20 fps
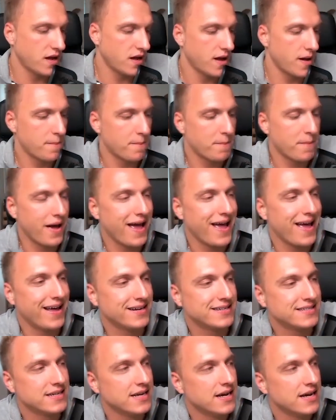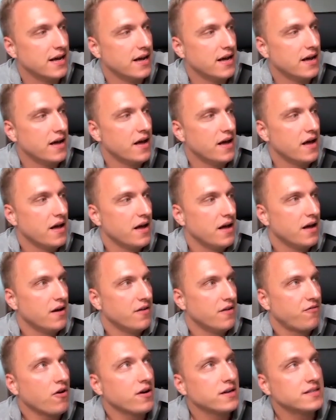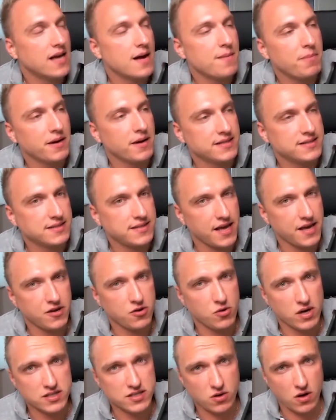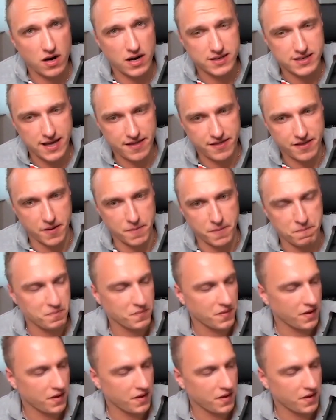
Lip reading: And for example, let's take US dollar Tether.